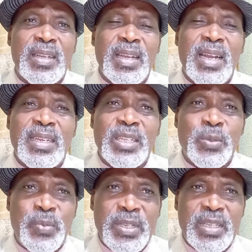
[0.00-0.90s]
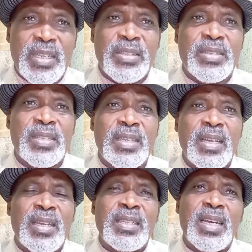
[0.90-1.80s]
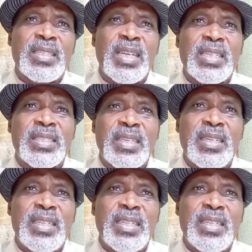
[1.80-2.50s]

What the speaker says: an experience that there's